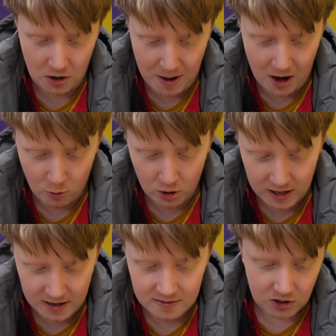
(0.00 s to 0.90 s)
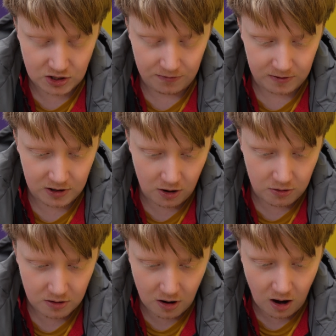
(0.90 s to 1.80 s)
a better rookie, because
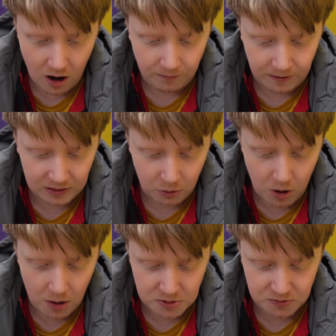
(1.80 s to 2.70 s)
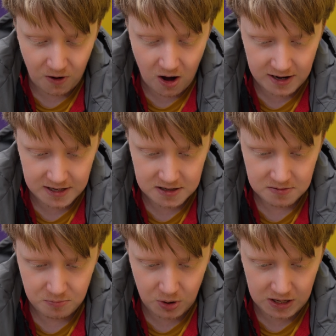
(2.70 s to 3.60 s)
I think the Worm's fine,
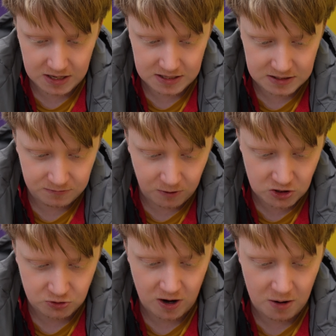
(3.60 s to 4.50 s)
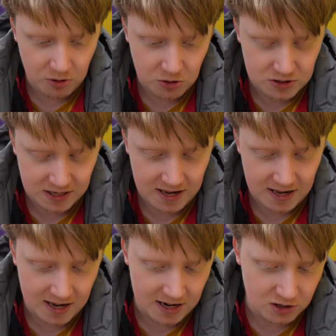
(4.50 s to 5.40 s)
but it is frustrating when you see
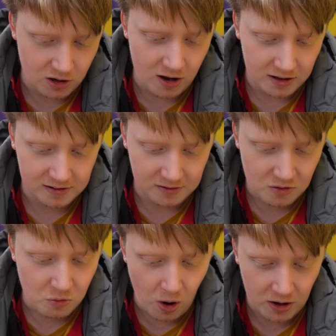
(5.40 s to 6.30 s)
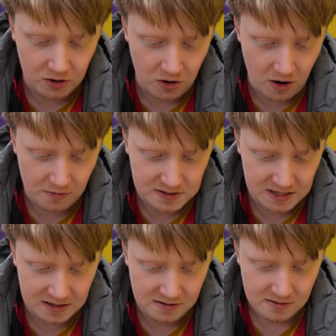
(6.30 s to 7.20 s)
it and then you're like, why couldn't I have
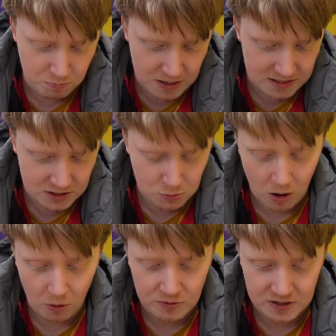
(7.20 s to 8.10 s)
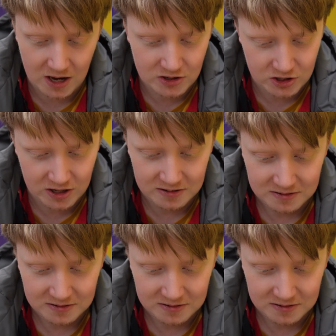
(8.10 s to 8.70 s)
seen BT12 Searcher?